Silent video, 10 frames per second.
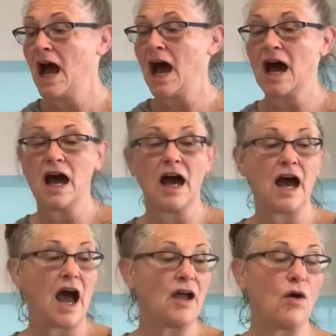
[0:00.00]

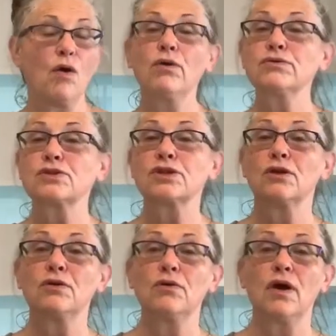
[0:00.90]
I
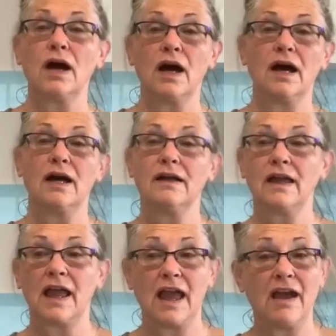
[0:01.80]
also
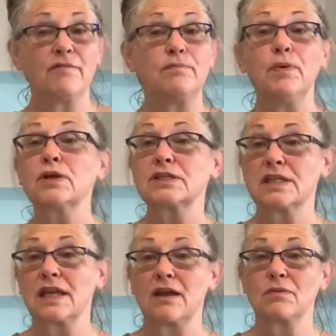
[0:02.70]
have books
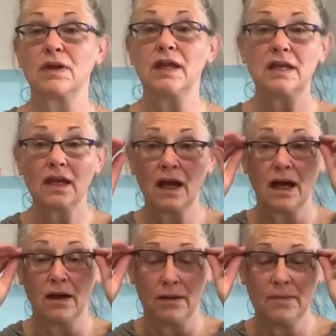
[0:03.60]
that I read,
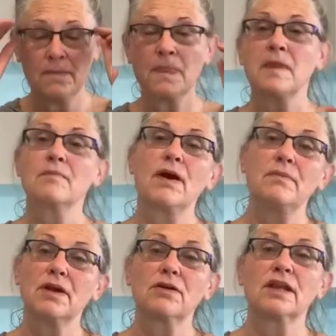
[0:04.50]

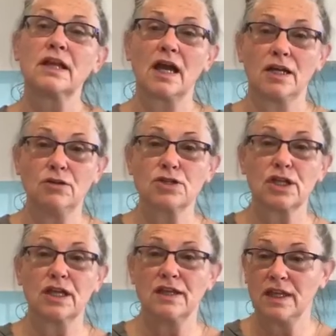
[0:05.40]
primarily,
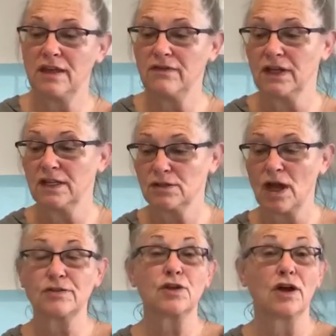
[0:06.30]
usually in the evening.
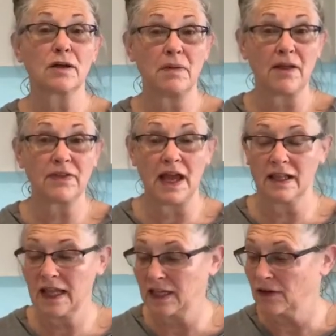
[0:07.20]
I'll talk about
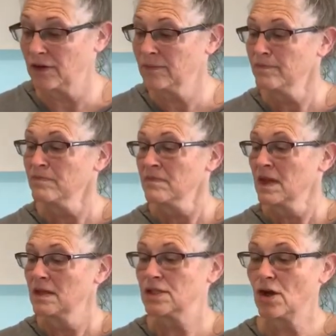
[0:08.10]
that later.
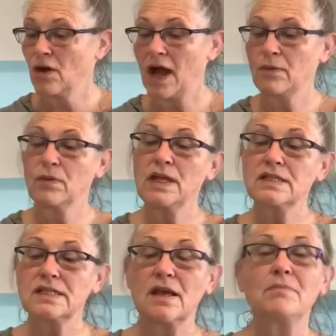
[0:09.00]
So I read
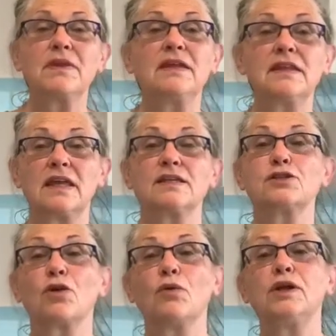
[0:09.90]
something that is
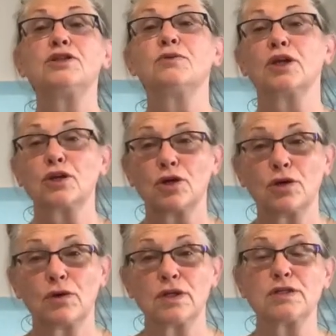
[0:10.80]
going to
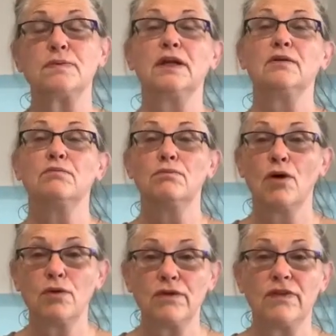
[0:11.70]
encourage me,
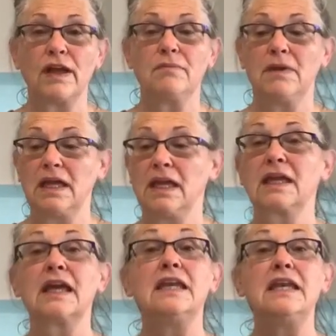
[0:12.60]
motivate me,
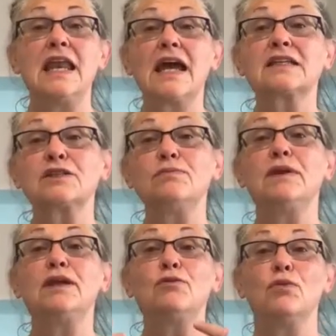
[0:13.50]
connect
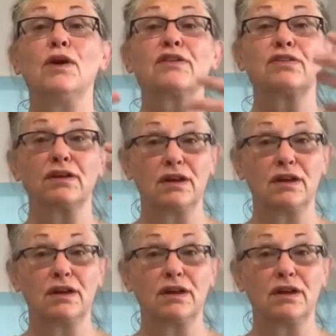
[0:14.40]
me with